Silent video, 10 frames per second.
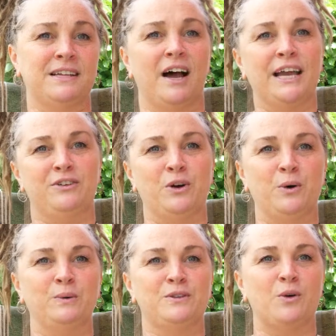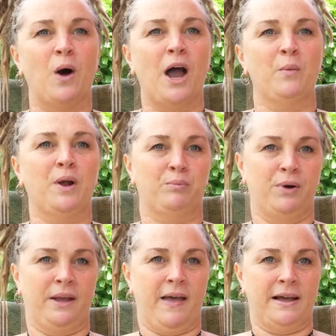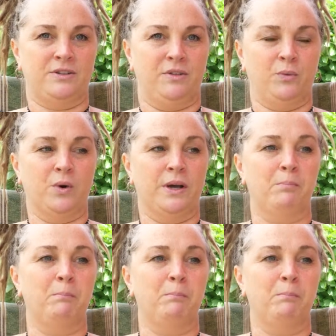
and I don't, so I want to bring that to the wood.